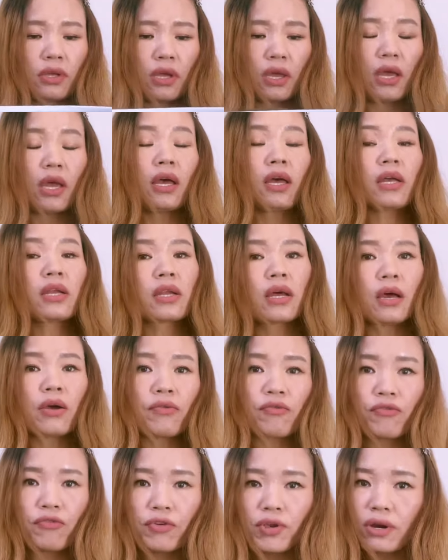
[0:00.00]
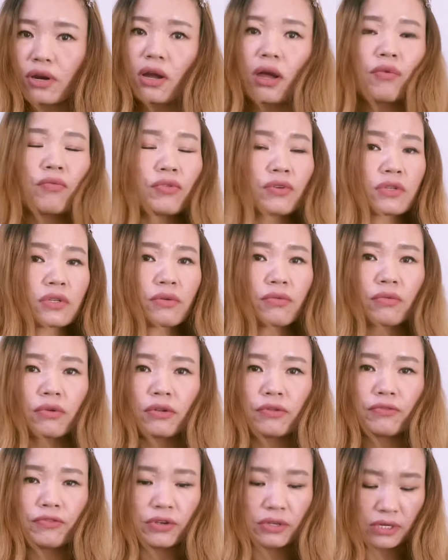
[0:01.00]
and a very comfortable
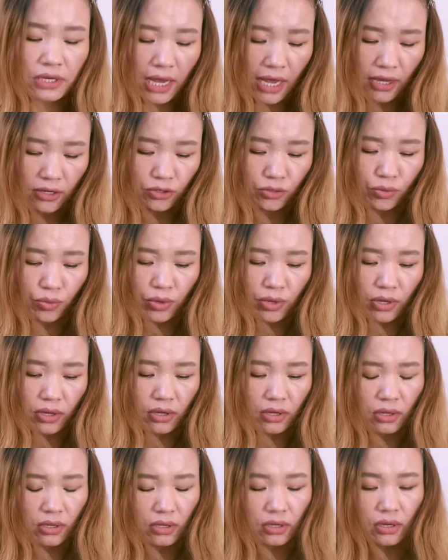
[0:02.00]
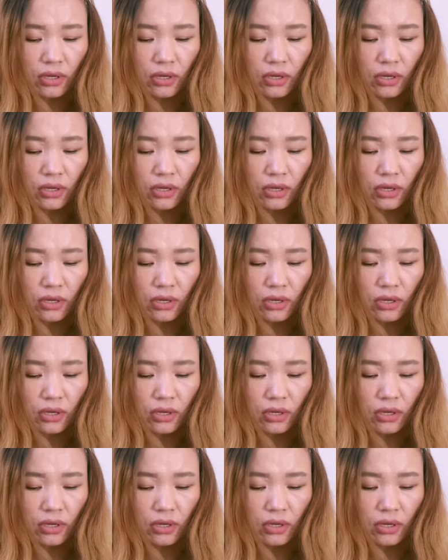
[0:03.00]
fit as well